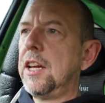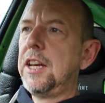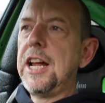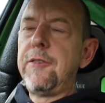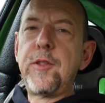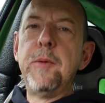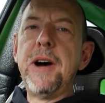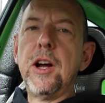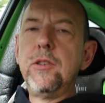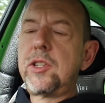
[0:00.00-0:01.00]
love the
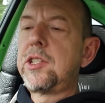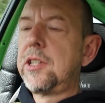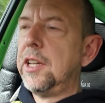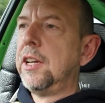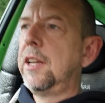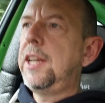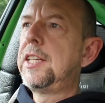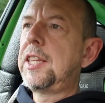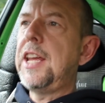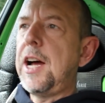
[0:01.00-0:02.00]
most
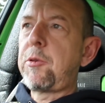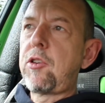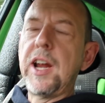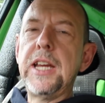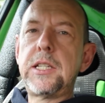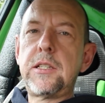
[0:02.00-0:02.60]
is the upgrade